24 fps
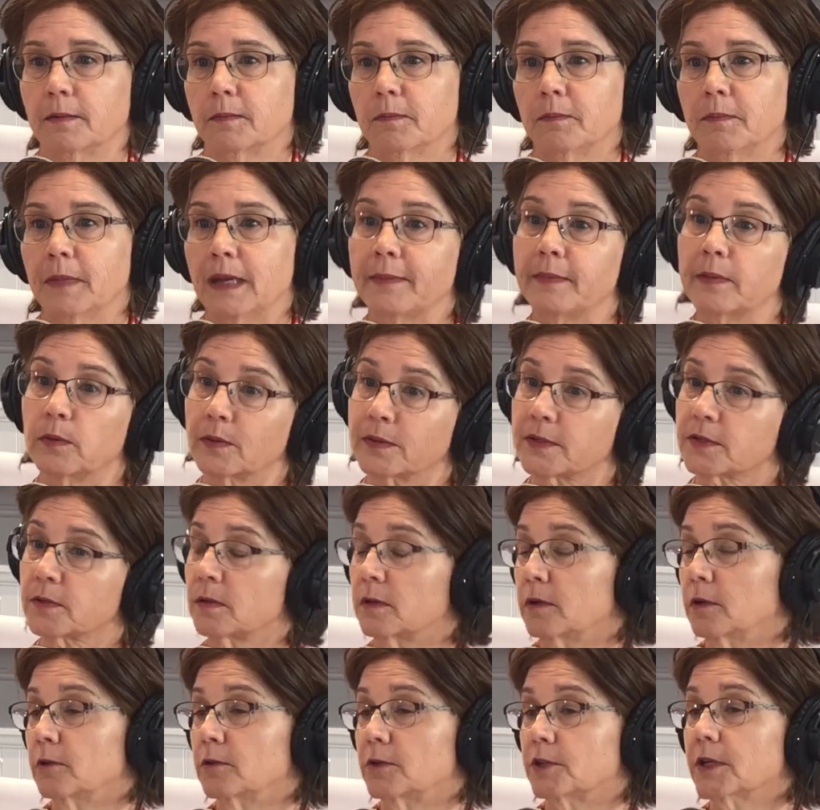maybe what's a
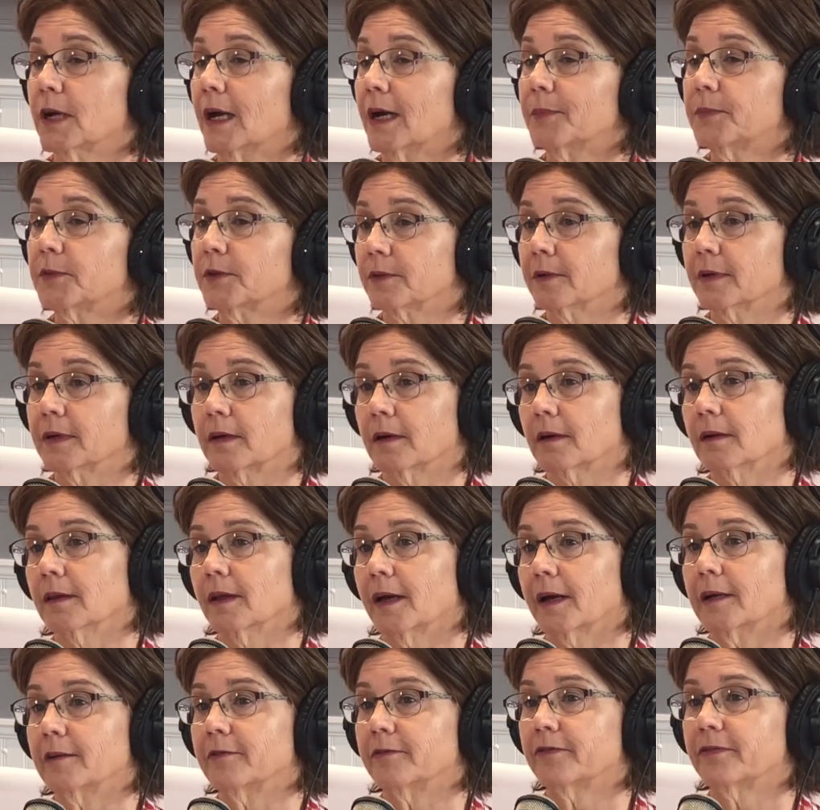new chapter in our
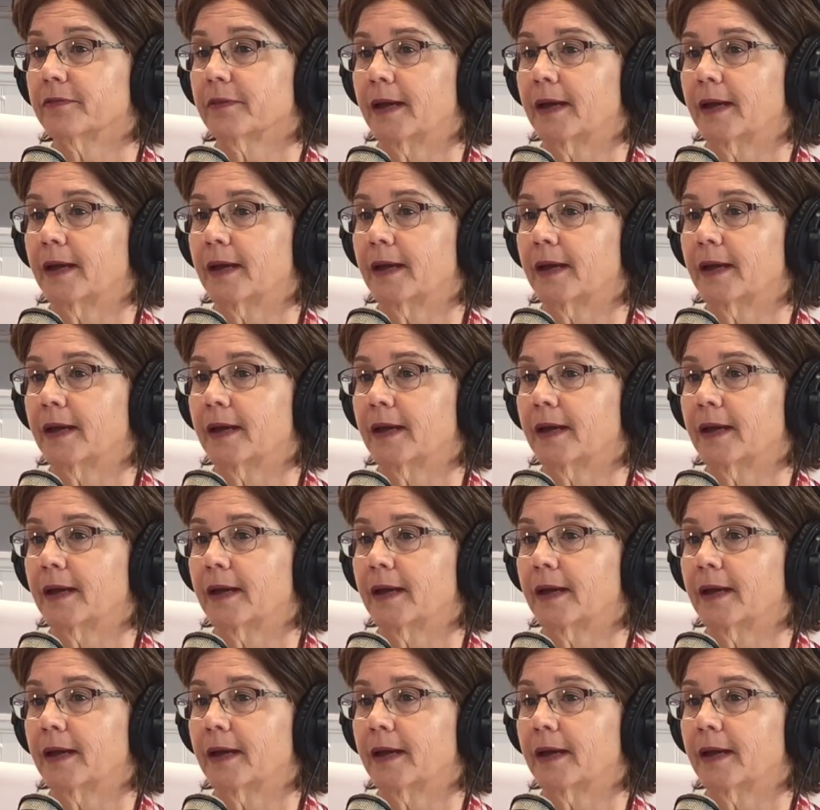life